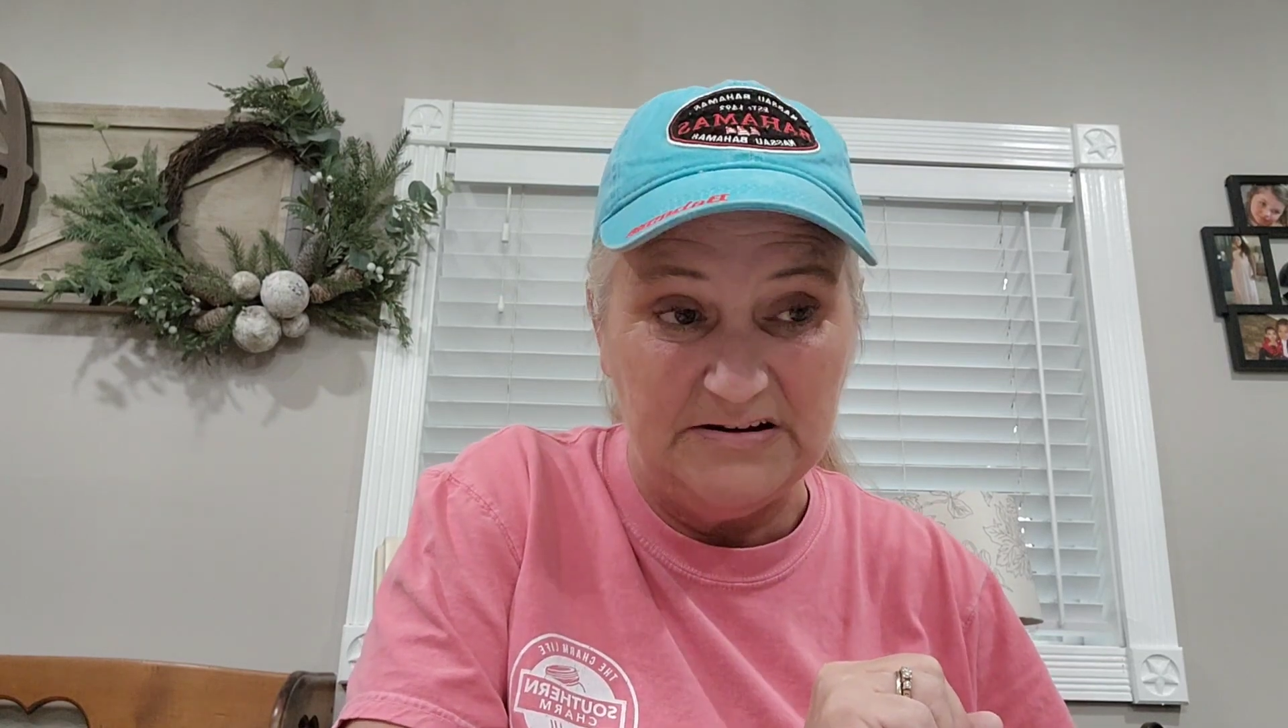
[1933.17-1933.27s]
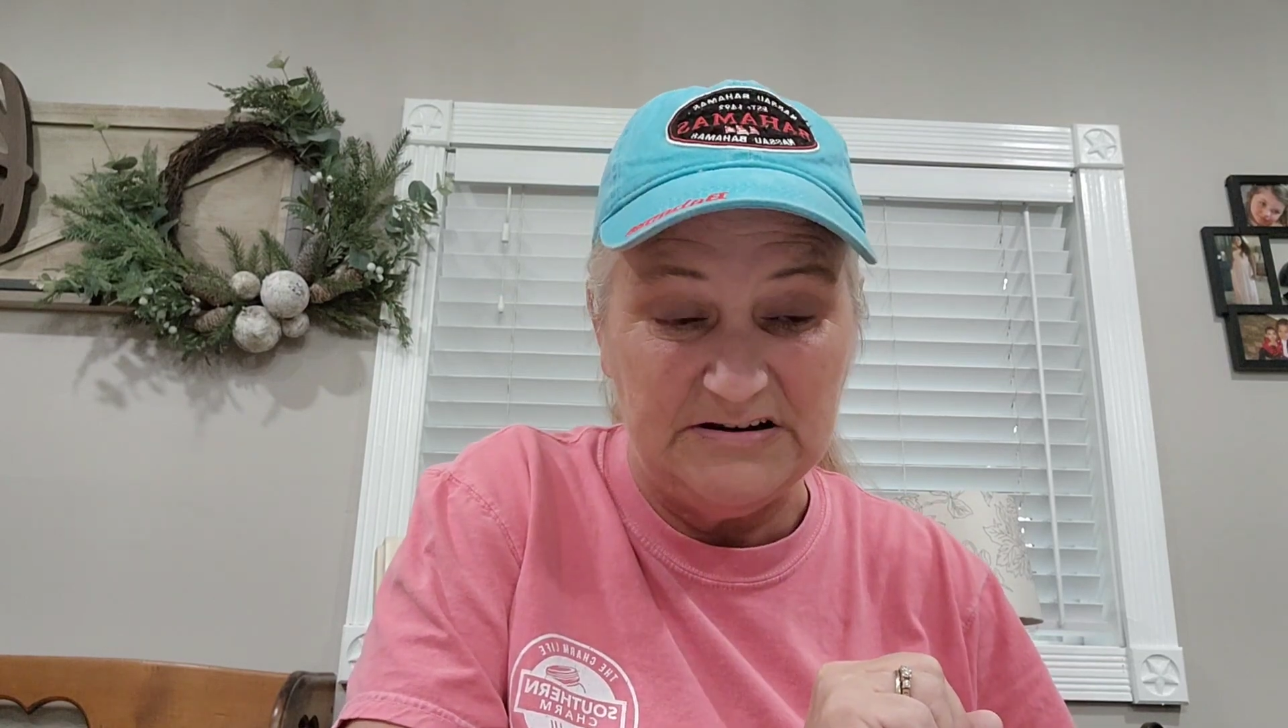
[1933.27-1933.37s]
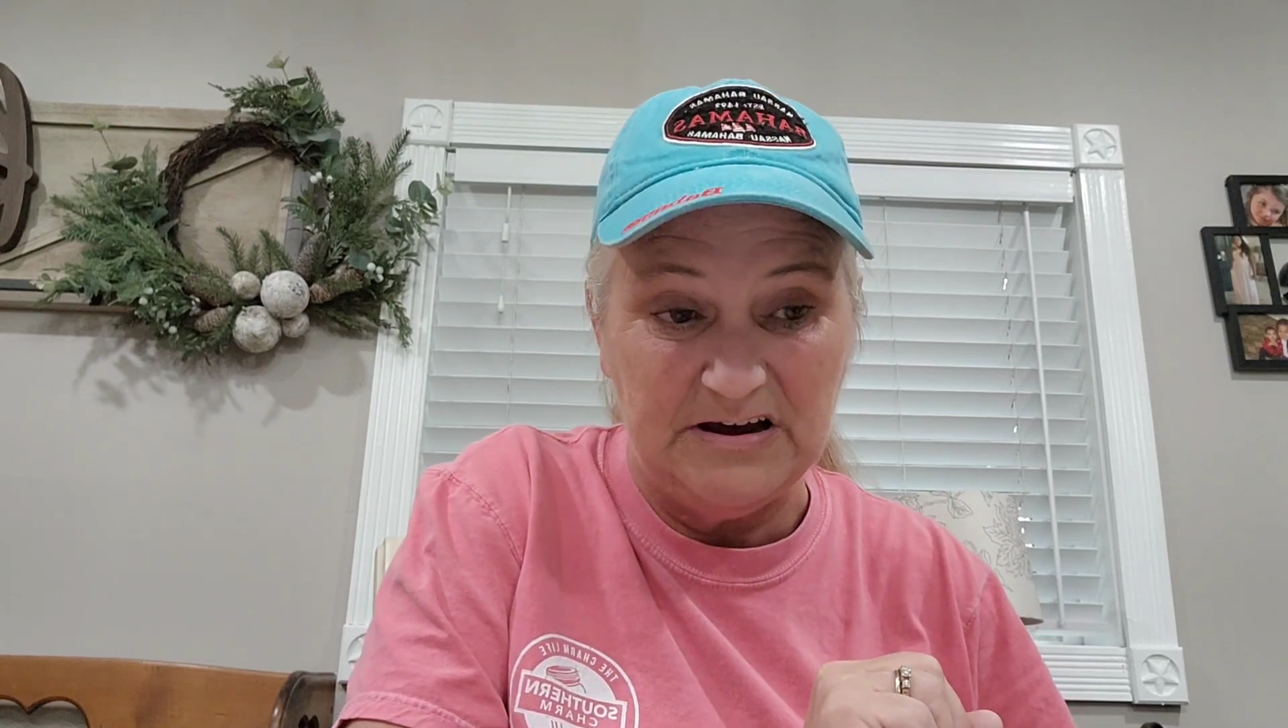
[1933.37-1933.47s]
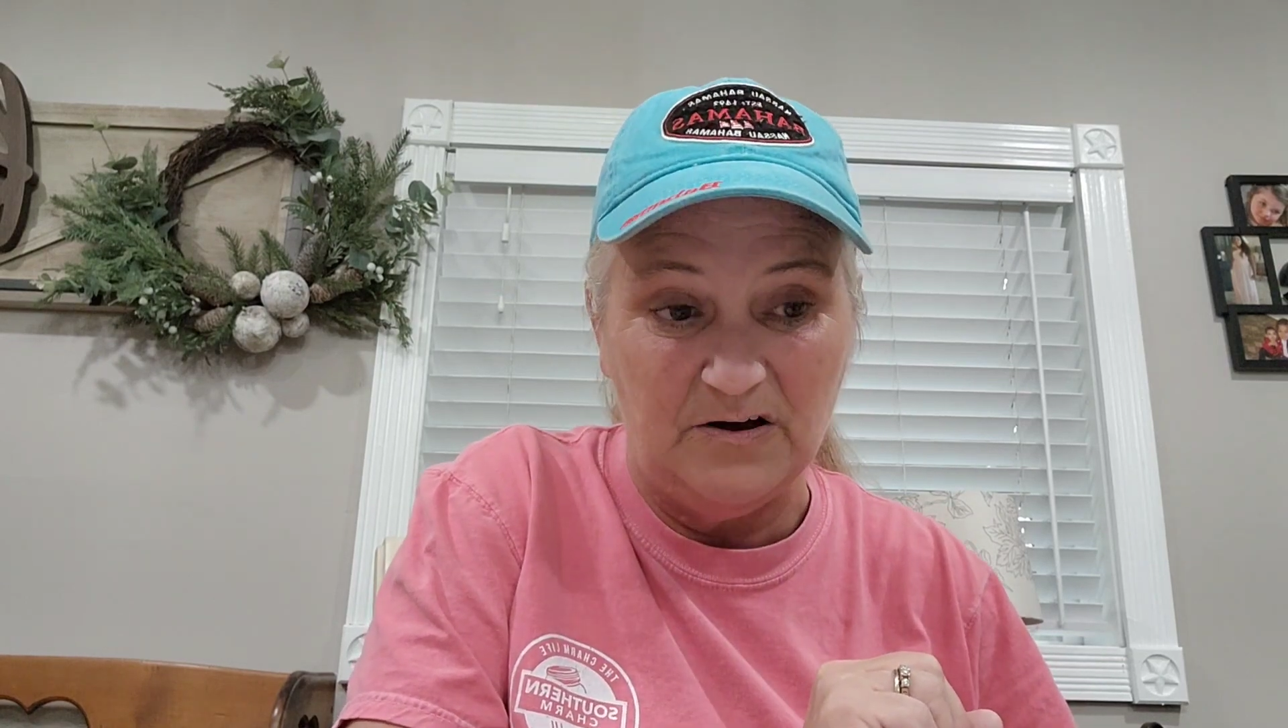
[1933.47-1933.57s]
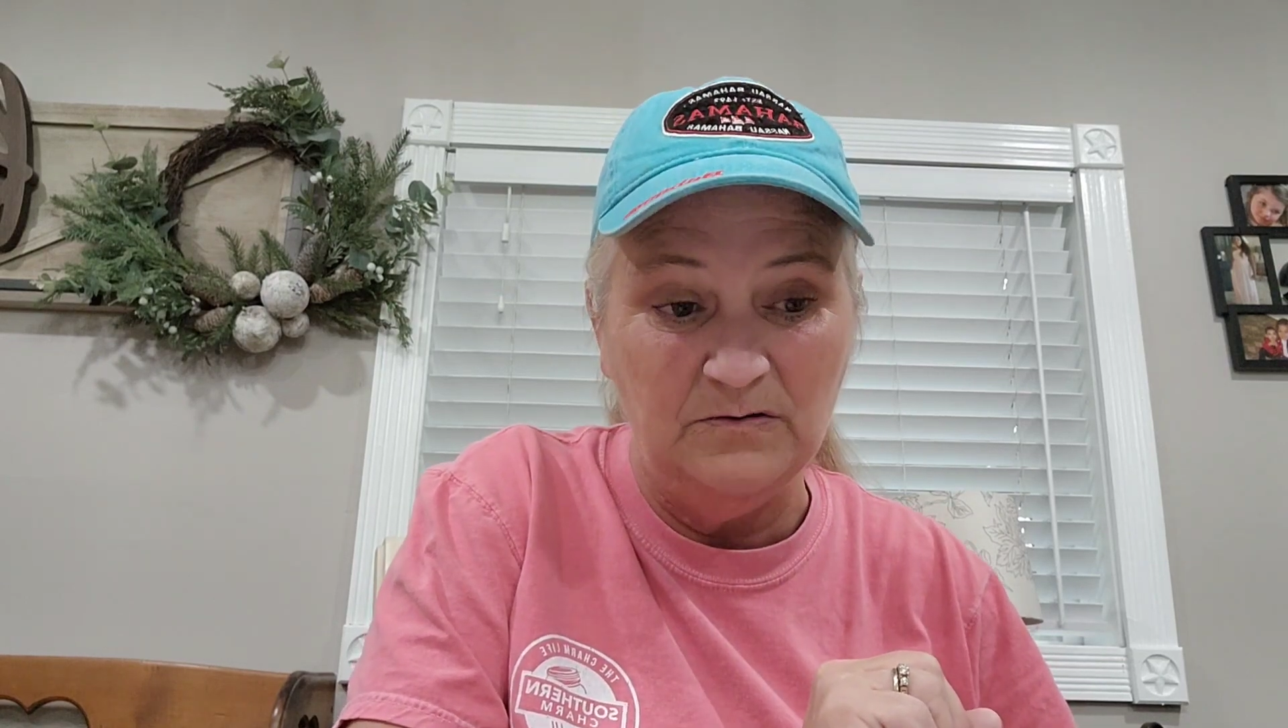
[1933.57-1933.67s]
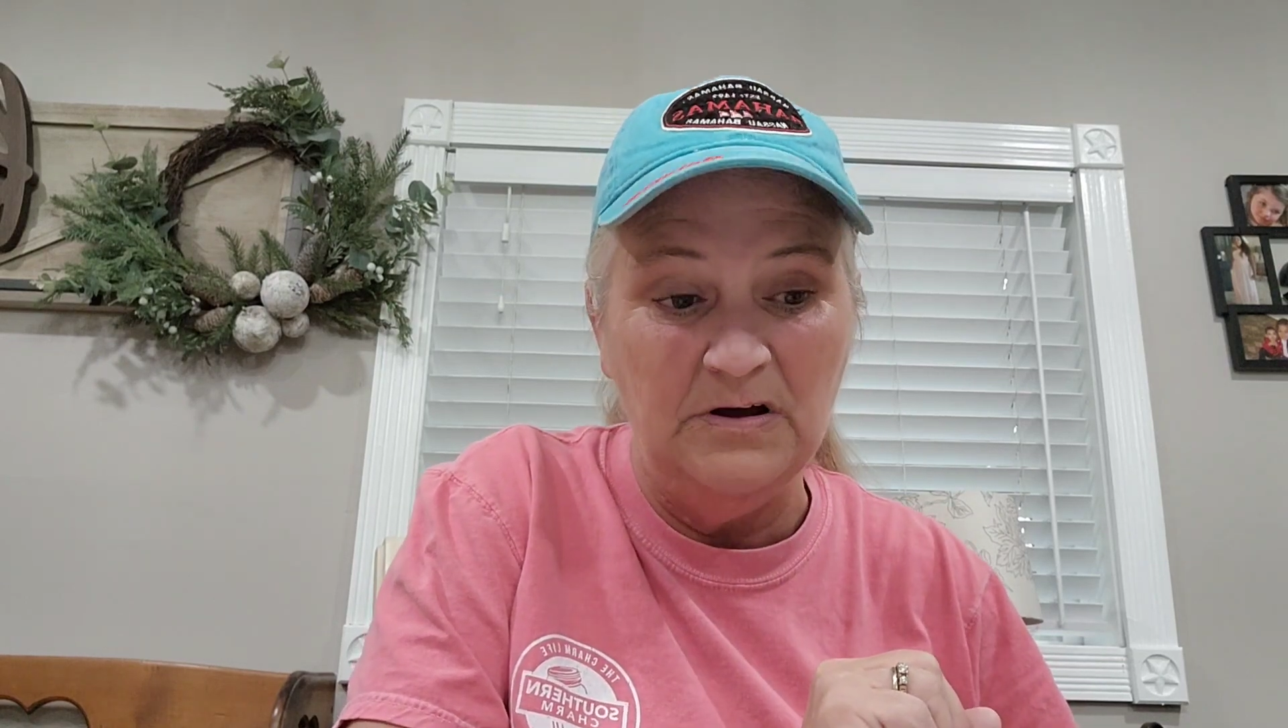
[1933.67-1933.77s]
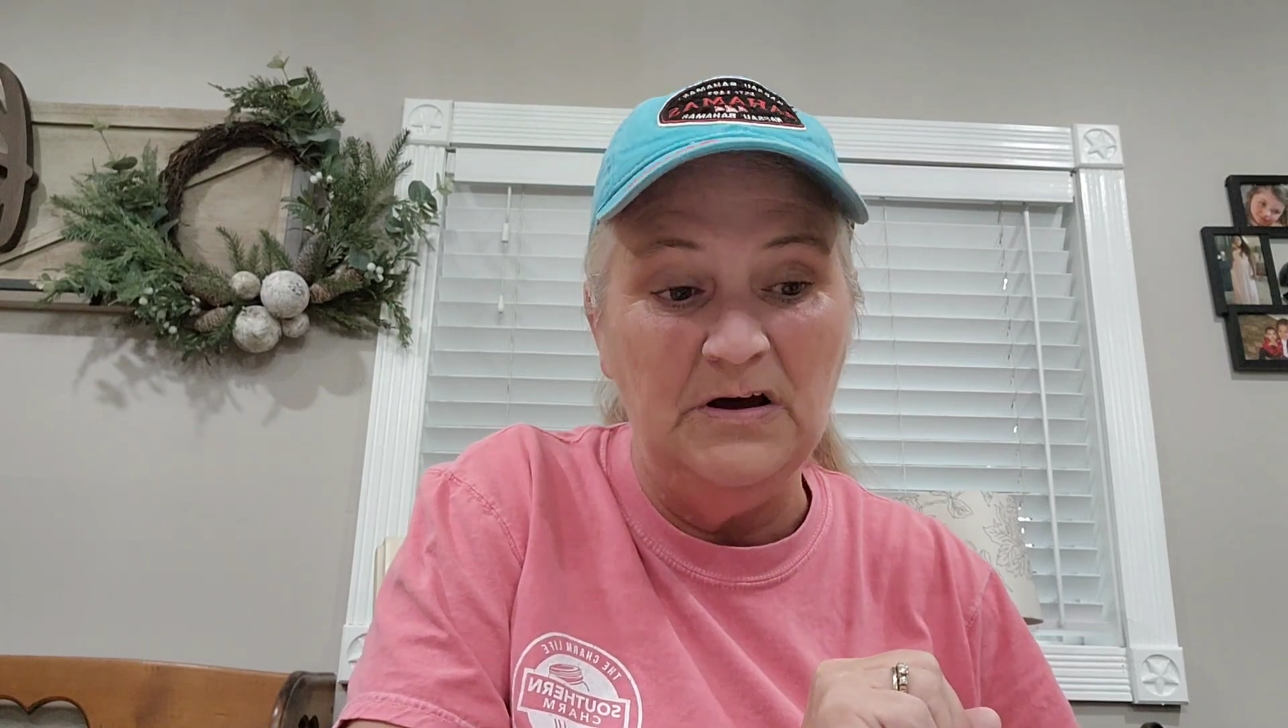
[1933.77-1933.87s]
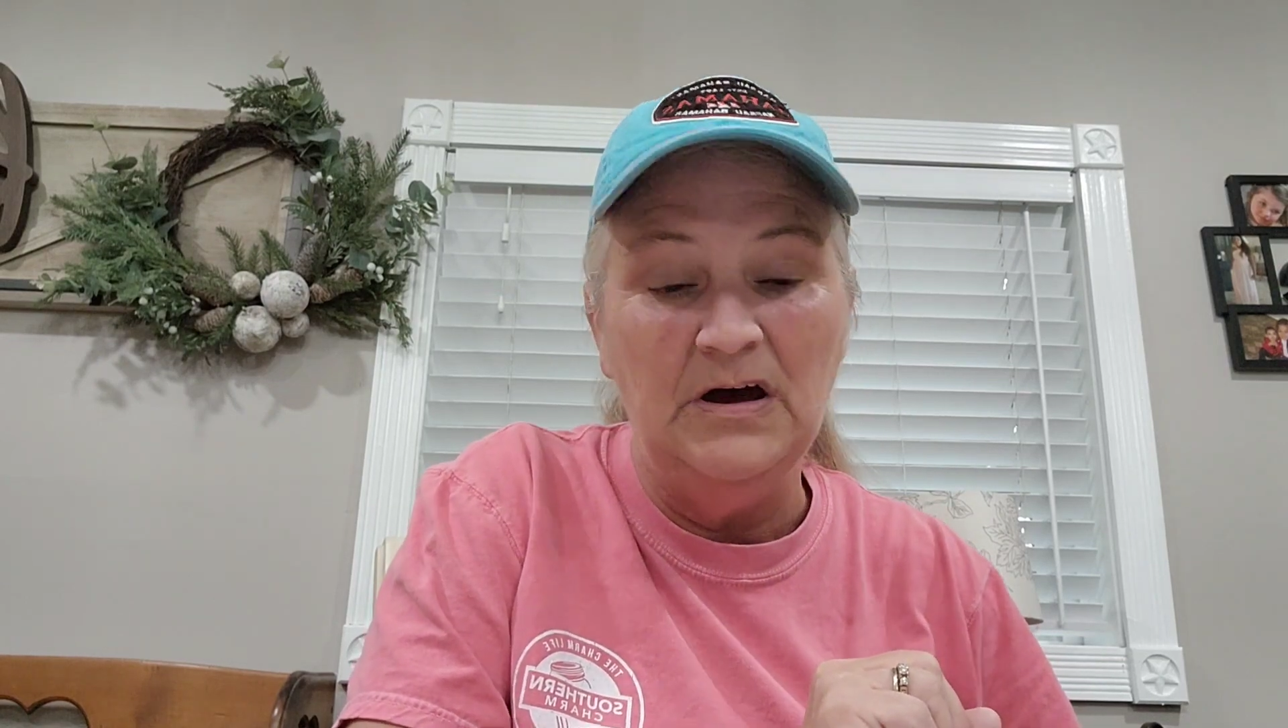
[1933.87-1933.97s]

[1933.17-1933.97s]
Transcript: Town.